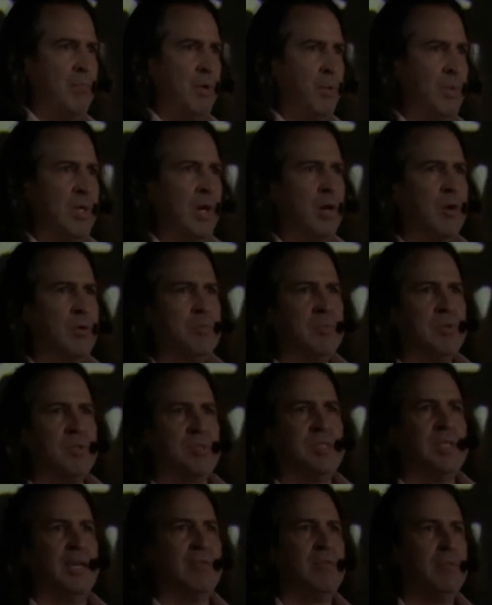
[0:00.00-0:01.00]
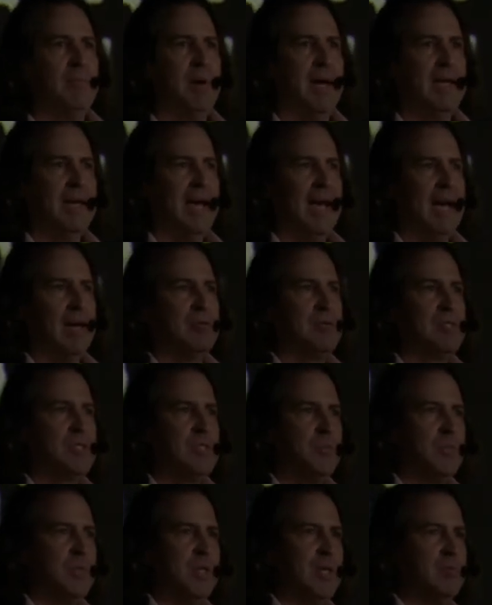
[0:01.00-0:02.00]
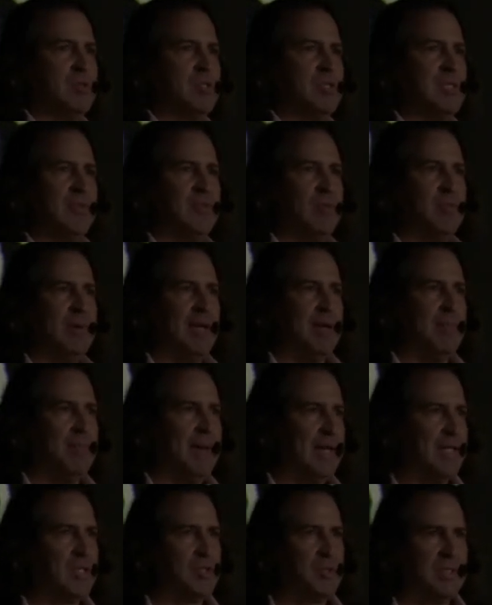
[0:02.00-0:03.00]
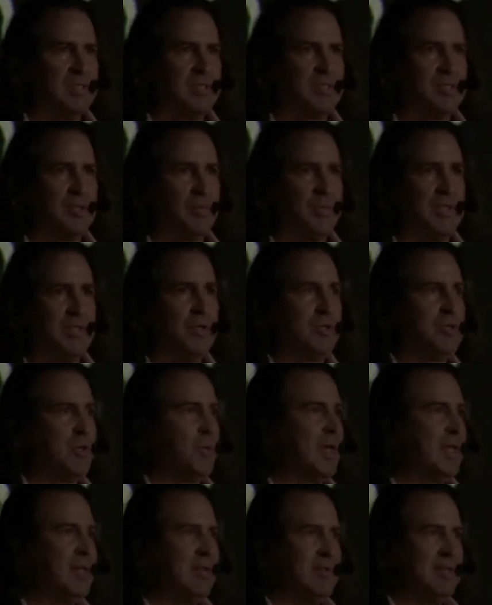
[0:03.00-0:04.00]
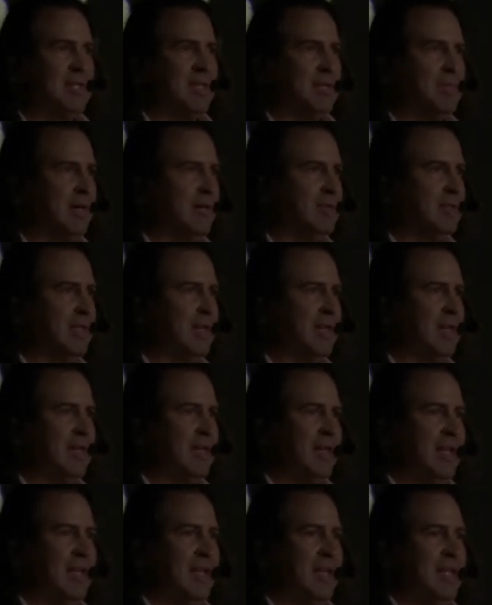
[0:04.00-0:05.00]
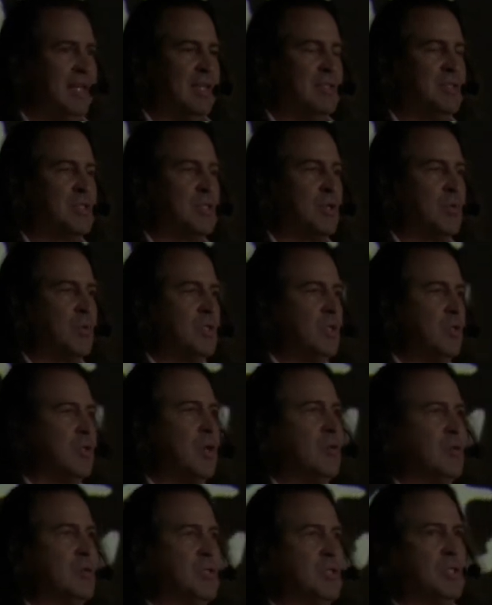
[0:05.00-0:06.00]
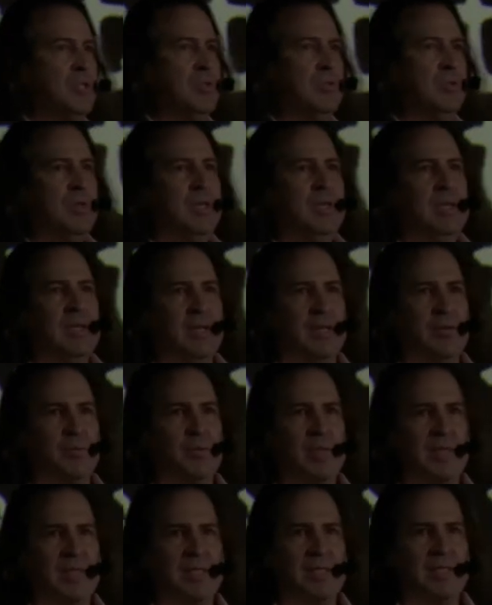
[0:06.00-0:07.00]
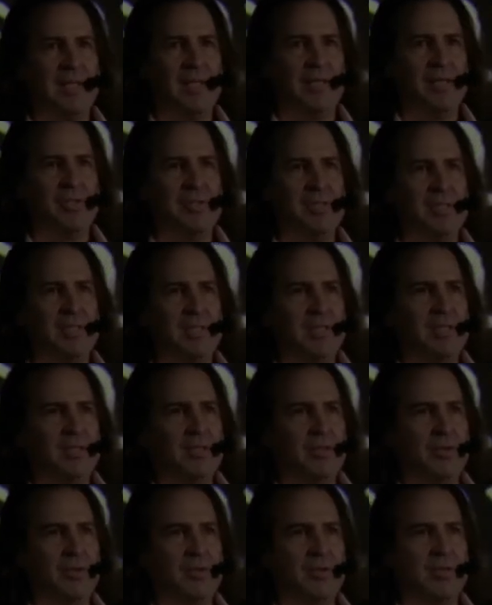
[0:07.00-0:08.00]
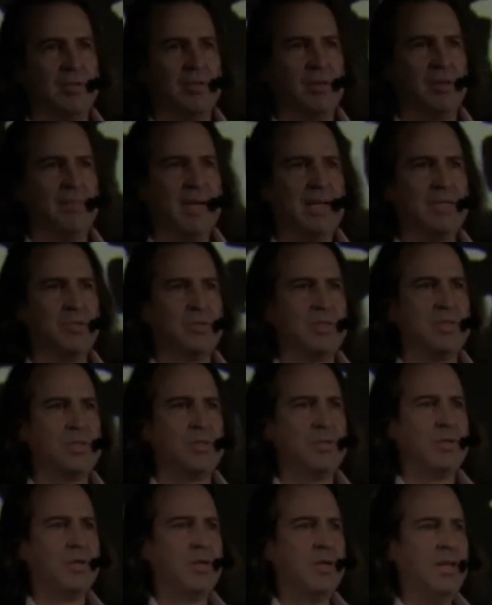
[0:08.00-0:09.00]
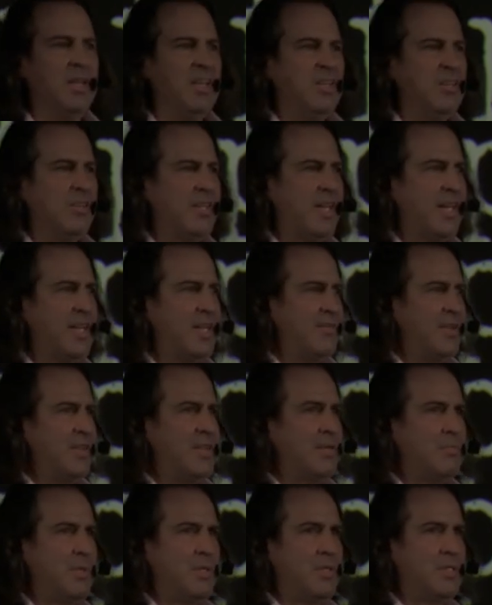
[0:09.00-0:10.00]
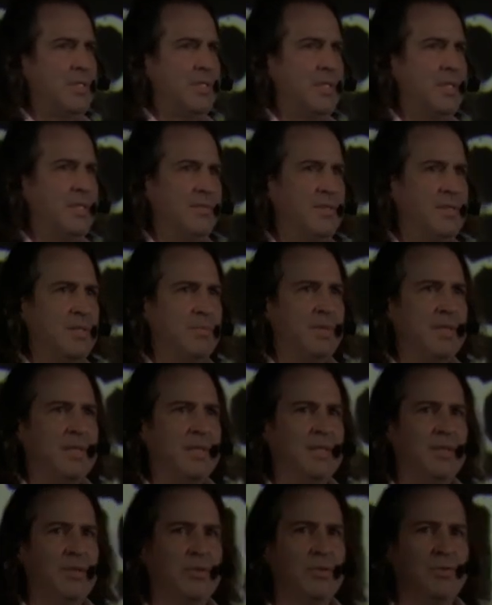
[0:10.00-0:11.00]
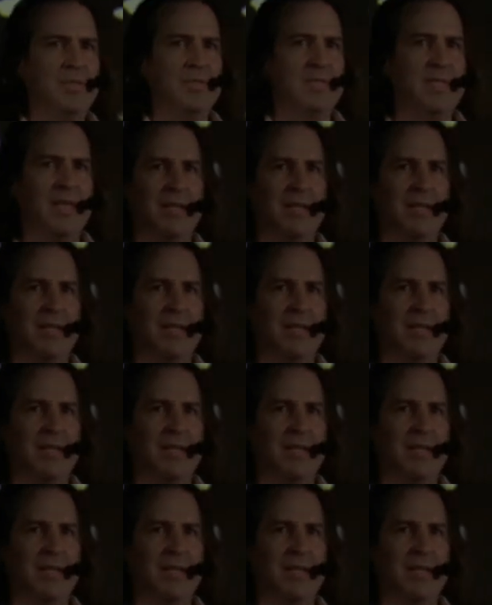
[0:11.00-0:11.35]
But we almost never buy a house and we almost never buy a mattress, so we don't know anything about that. And so, when you go into a real estate agency or a mattress store, you're kind of at the mercy of somebody who's